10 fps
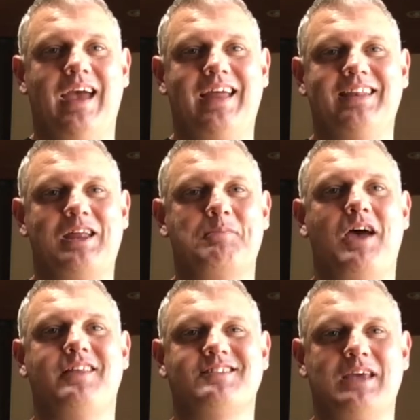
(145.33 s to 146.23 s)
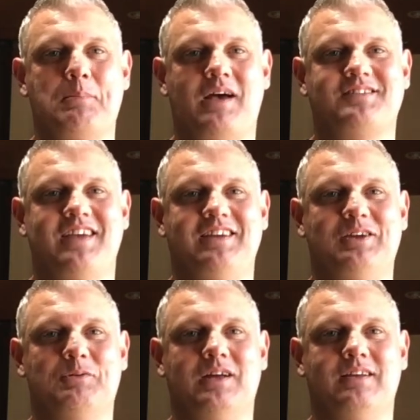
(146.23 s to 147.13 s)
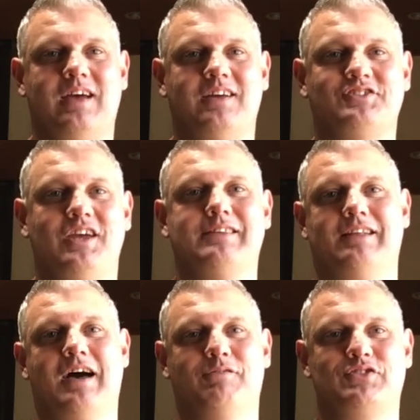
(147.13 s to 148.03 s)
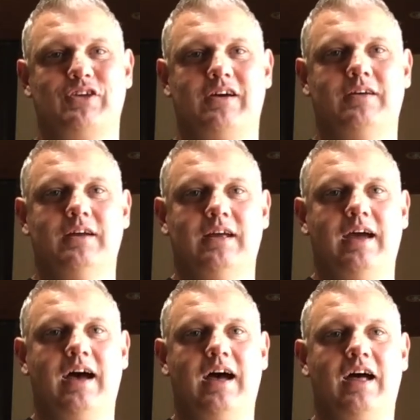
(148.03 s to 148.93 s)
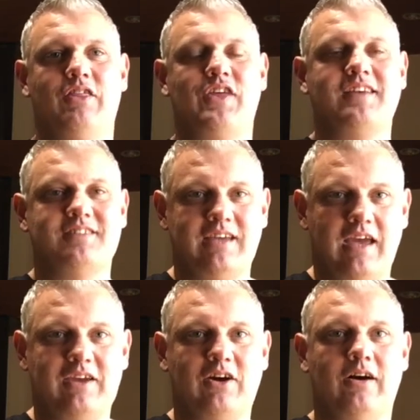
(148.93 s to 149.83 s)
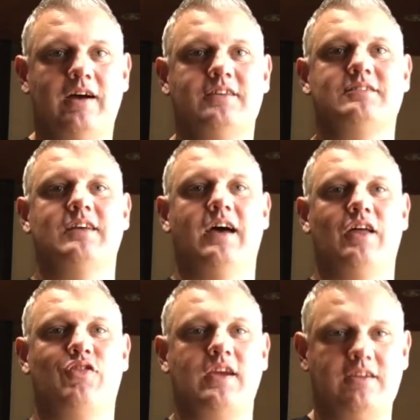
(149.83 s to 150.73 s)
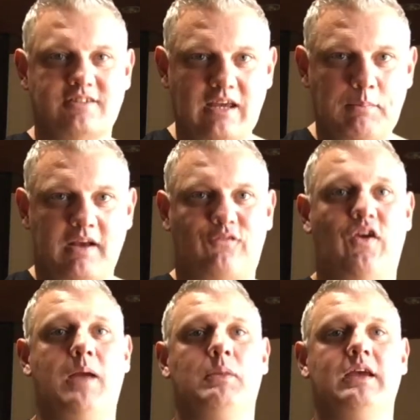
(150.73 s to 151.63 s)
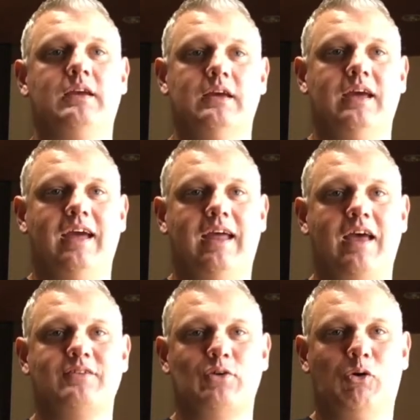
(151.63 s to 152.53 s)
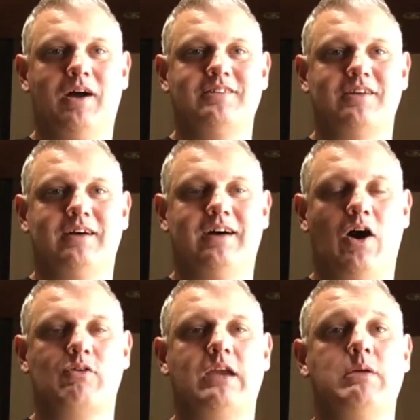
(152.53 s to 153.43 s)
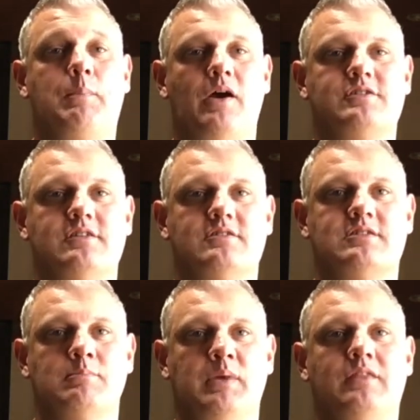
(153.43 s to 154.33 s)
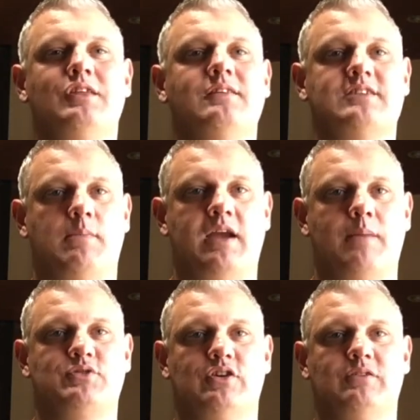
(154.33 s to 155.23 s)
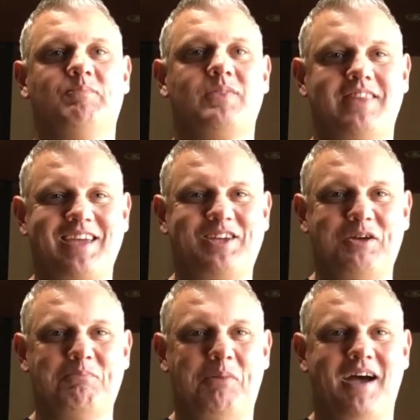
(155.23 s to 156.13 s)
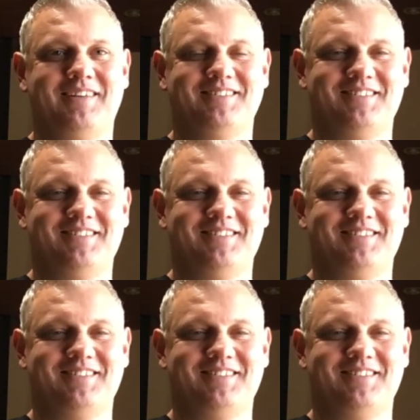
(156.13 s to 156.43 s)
and let them know that Sleepbus sent you and share the love. So thanks again, guys. Thank you, Sleepbus family. And as always, I'll keep you posted. Some big things coming up soon. Thank you. Bye.